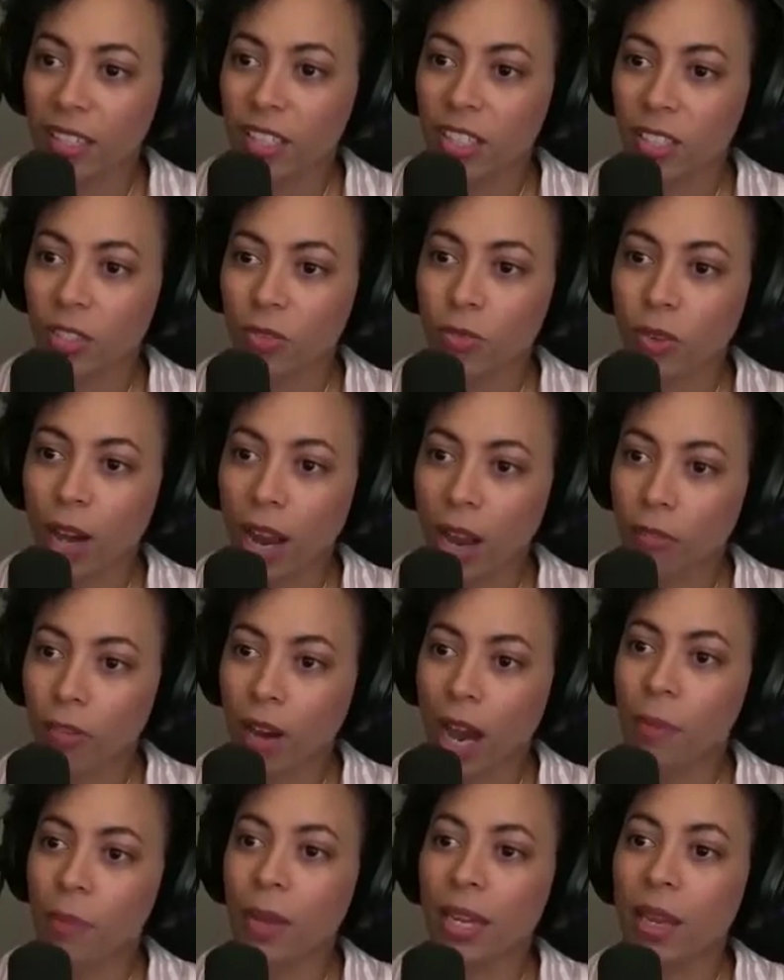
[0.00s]
just
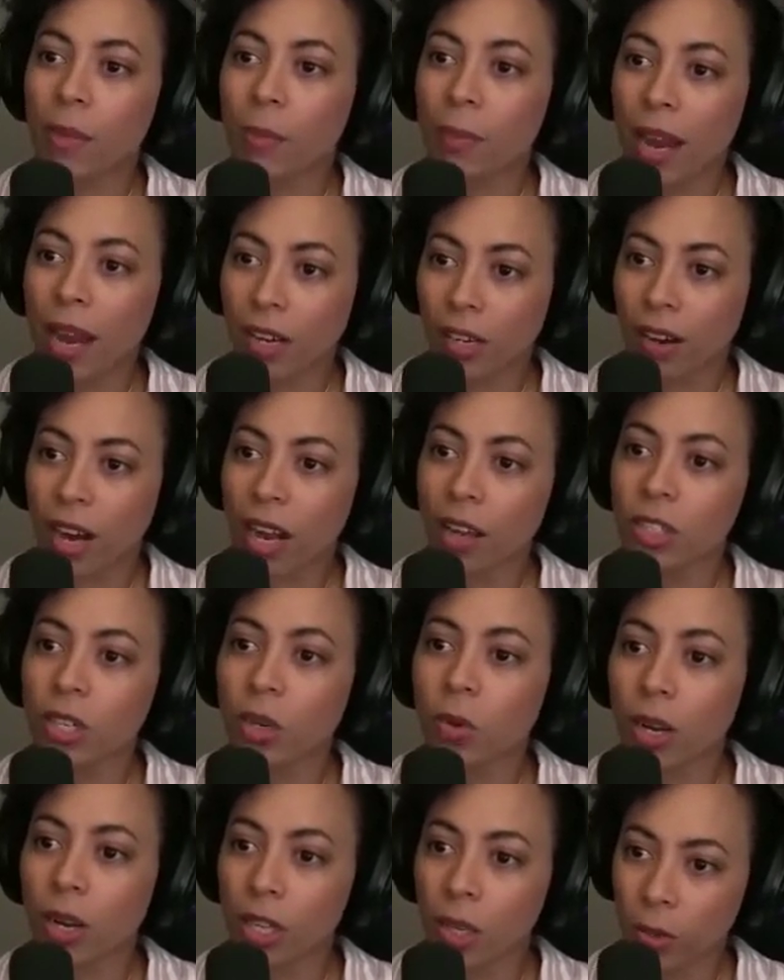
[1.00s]
wrapping it back around
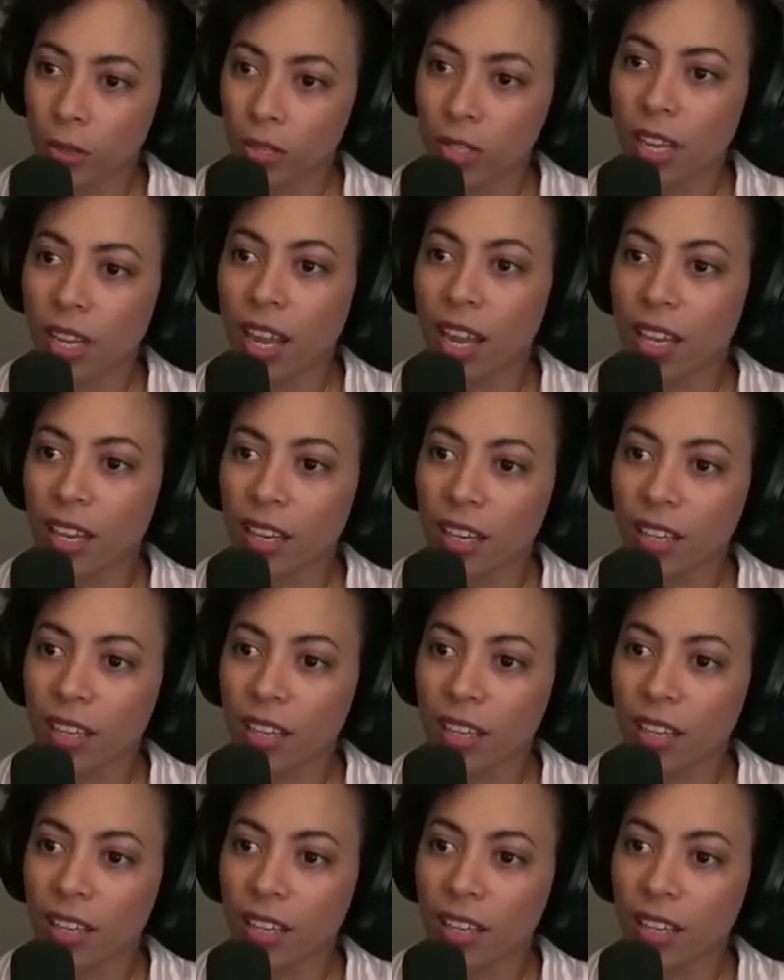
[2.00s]
to what you were saying,